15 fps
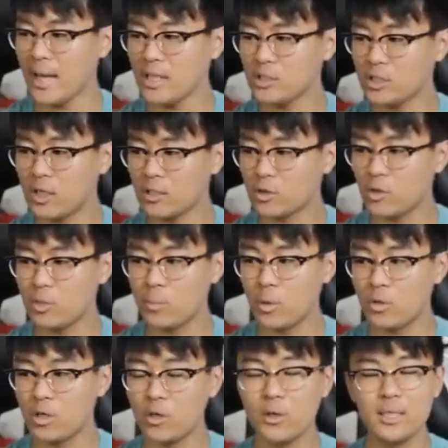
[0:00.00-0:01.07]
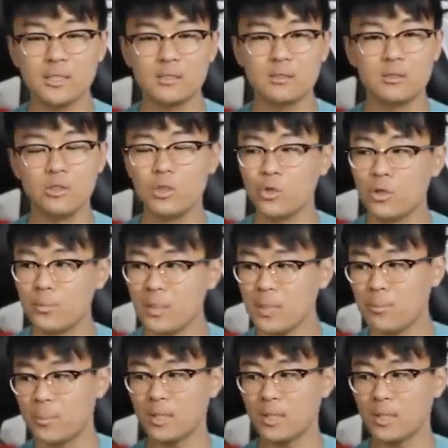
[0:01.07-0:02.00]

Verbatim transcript: A-Shock 3.0 is new to me,